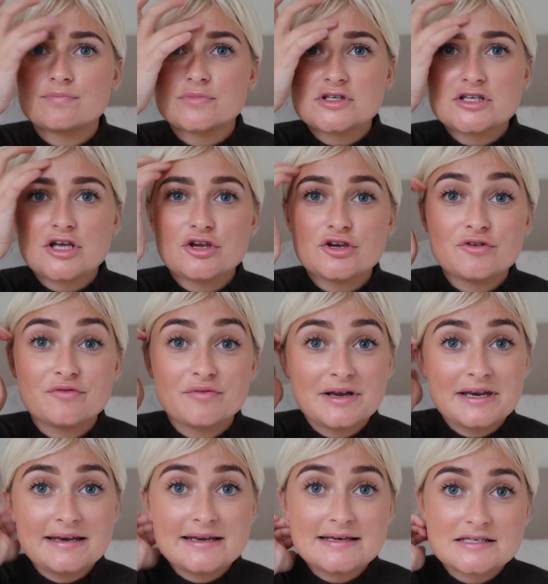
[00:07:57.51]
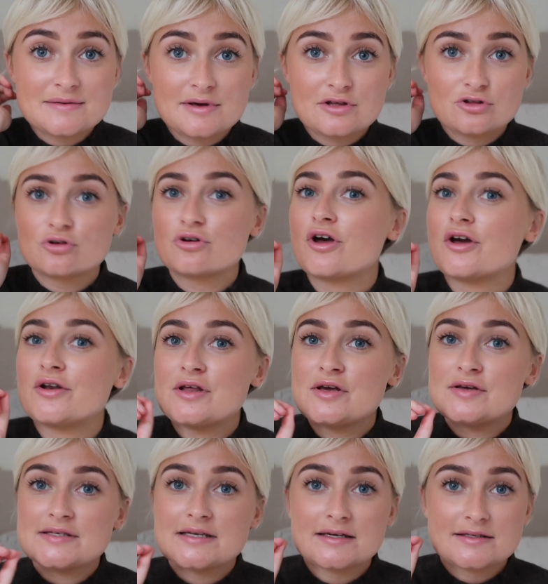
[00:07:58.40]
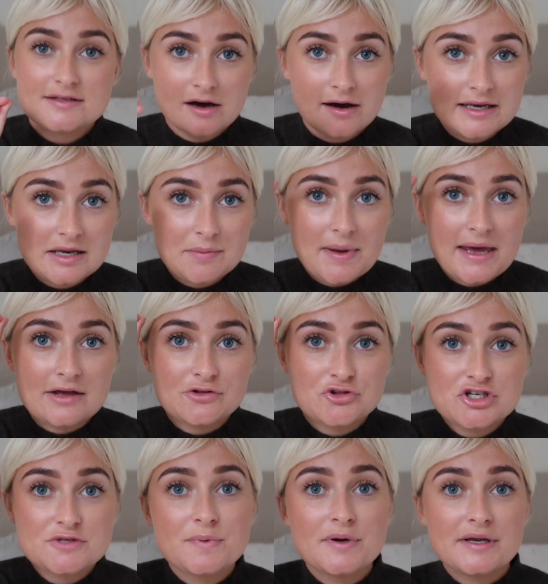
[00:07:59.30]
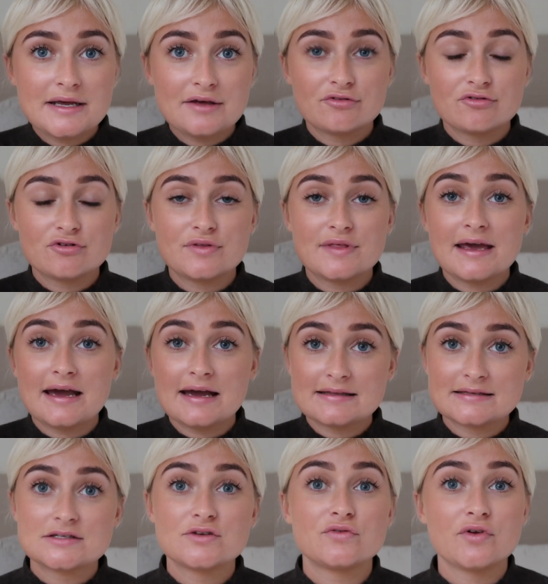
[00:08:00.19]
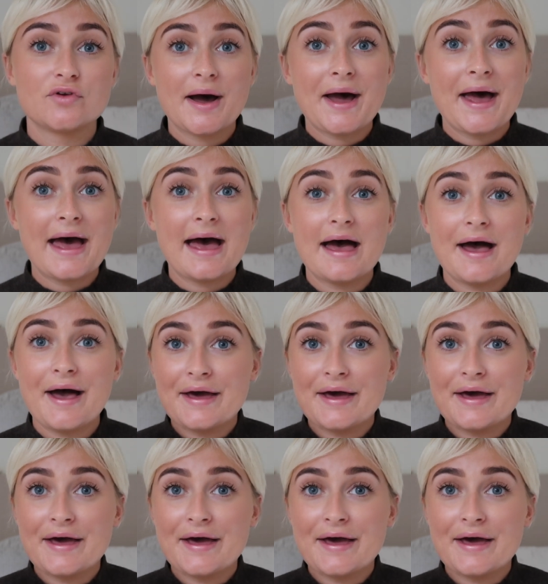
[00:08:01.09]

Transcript: So you really need to make sure you're only using a tiny bit and just put it through the ends hair,